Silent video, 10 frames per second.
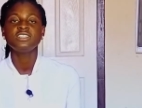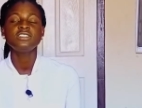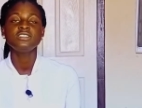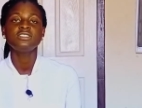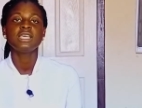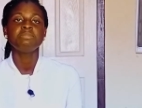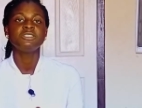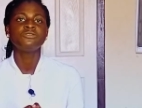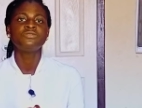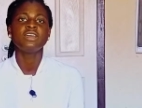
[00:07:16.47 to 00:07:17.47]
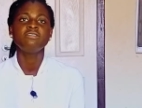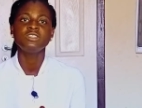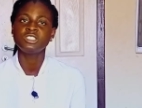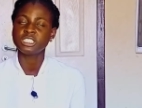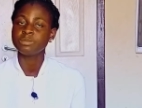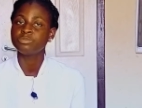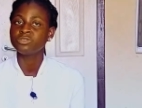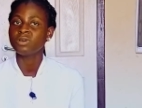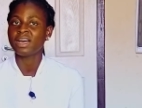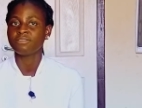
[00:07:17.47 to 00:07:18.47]
this system is very
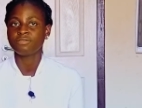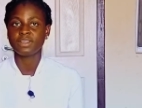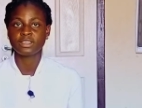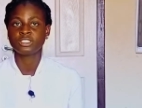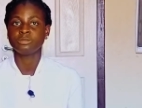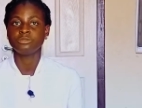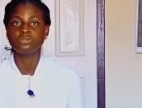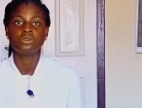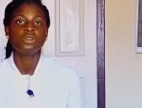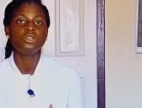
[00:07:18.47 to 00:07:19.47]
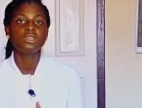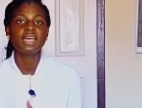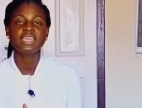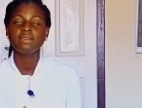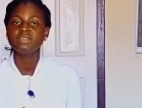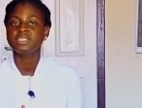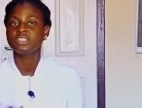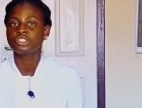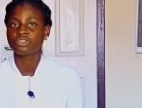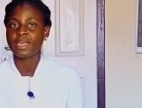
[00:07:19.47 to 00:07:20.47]
simple and flexible. You can give it a
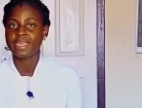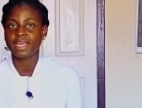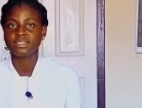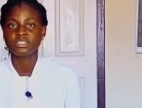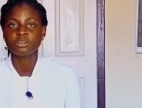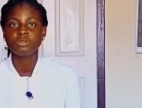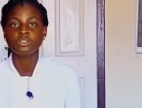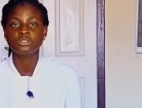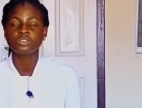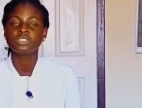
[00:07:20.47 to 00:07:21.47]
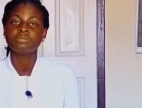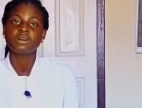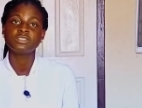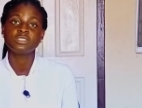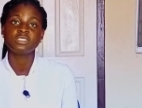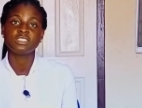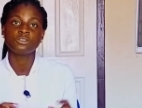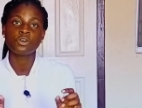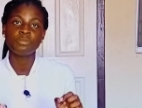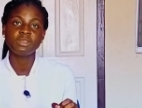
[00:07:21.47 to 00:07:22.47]
try and tell me your thoughts about it in the
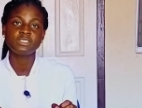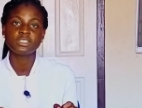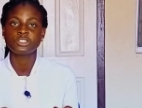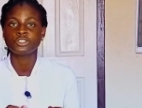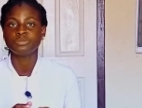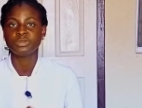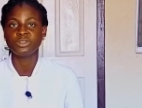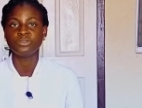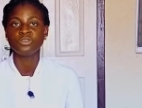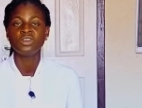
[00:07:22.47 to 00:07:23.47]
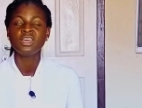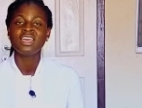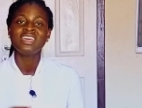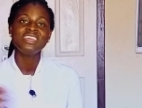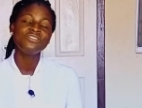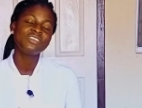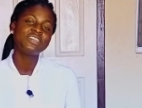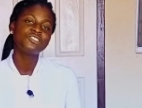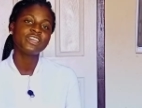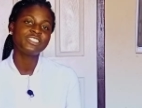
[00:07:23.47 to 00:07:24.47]
comment section below. If you
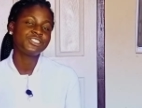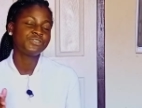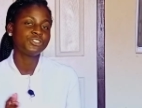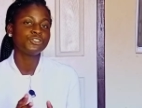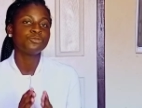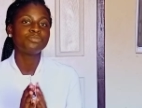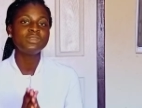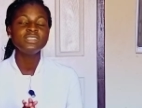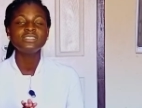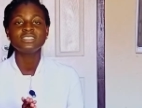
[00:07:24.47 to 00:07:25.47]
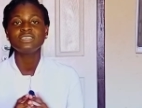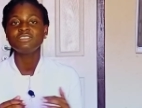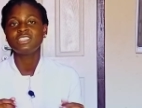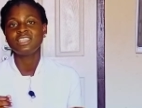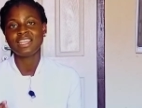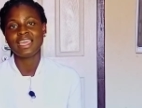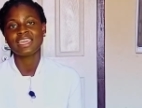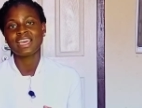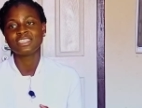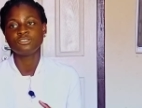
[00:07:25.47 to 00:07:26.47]
enjoyed this video, please give it a like,
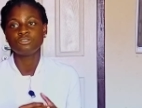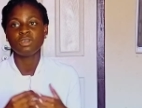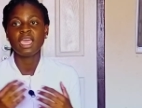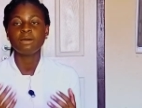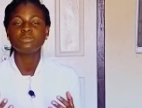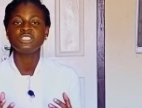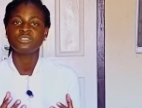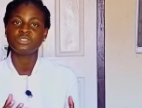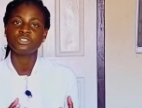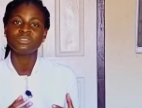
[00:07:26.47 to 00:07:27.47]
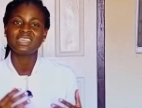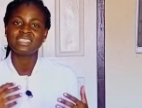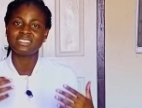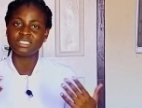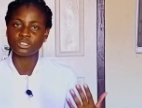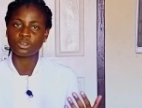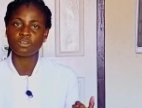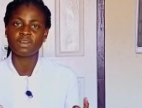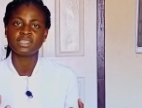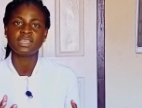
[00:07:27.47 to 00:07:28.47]
as it will help this video get
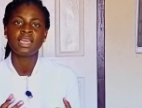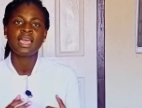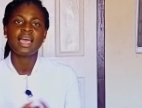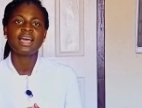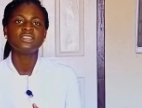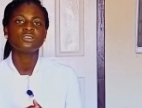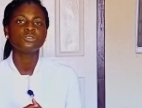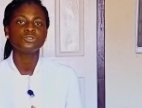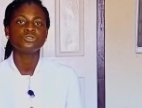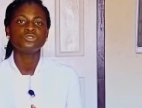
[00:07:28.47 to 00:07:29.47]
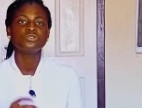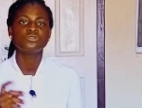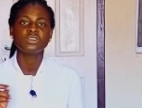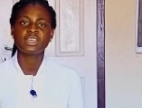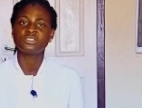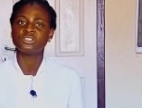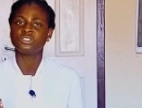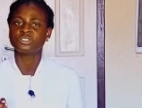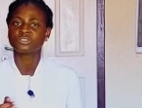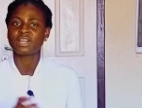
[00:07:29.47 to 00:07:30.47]
discovered. And also don't forget to
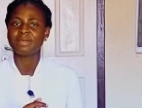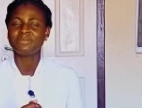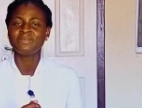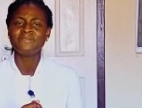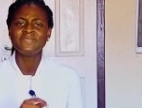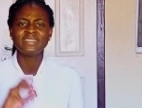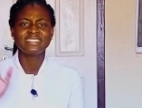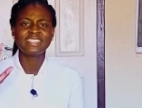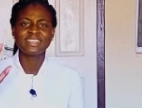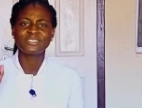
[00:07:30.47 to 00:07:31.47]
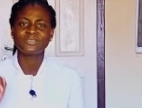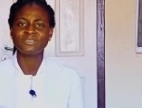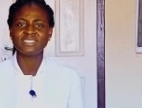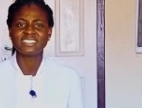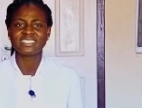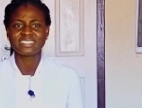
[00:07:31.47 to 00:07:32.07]
subscribe. Thanks for watching.